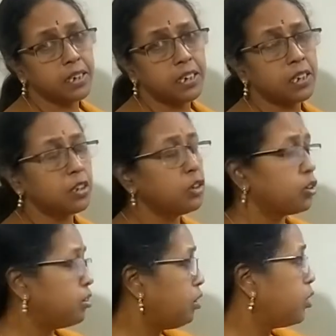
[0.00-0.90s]

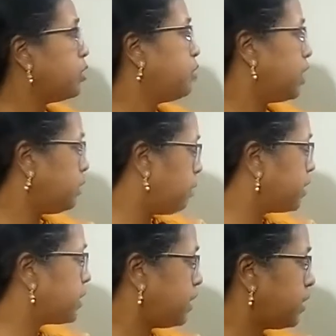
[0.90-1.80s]
decision or unanimous
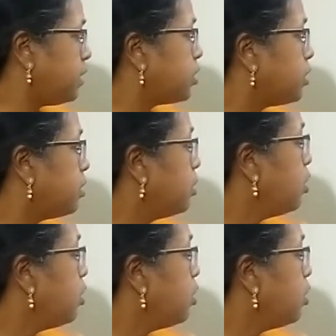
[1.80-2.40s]
decision?